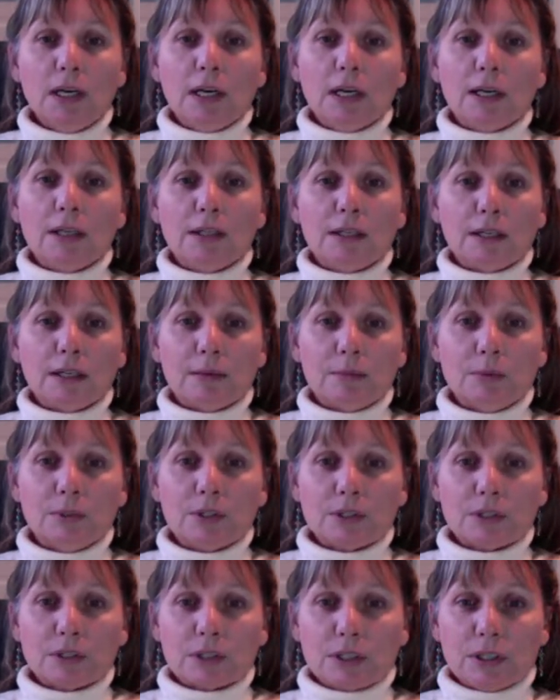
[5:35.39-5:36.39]
And then I'm
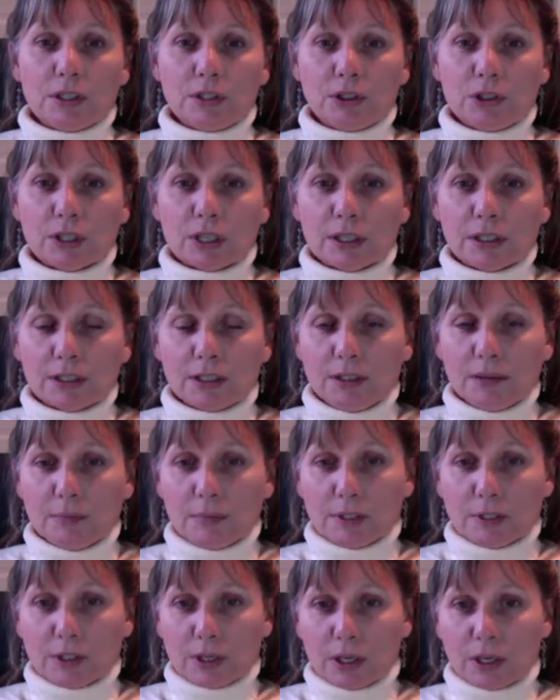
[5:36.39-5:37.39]
just going to gently
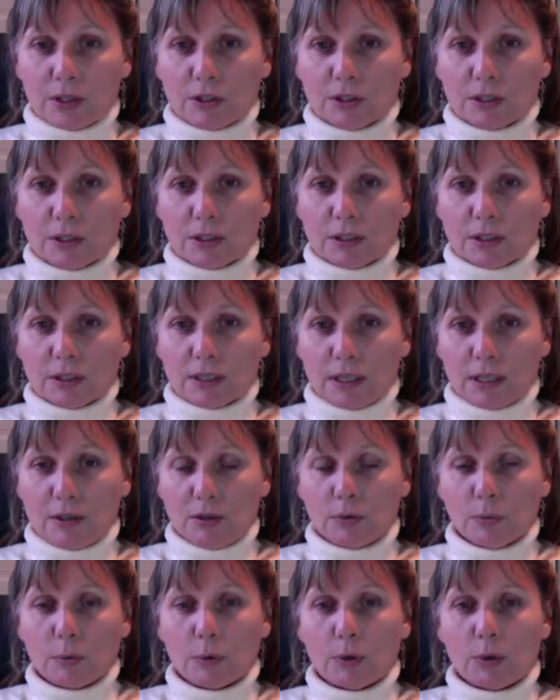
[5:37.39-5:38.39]
massage this
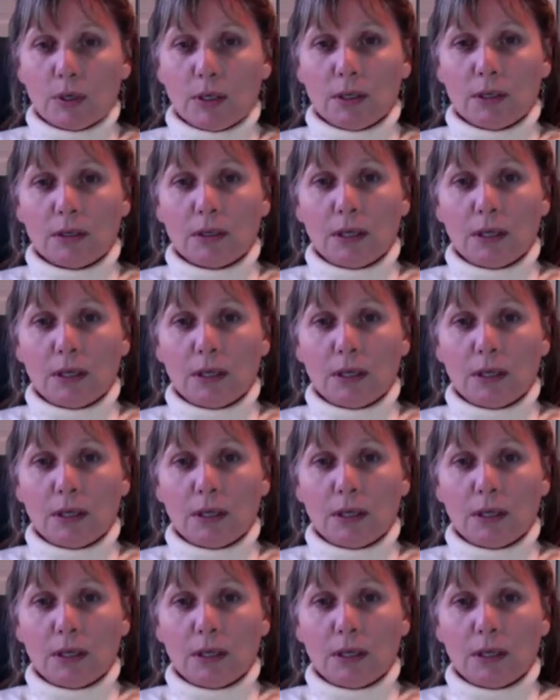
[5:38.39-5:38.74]
tender point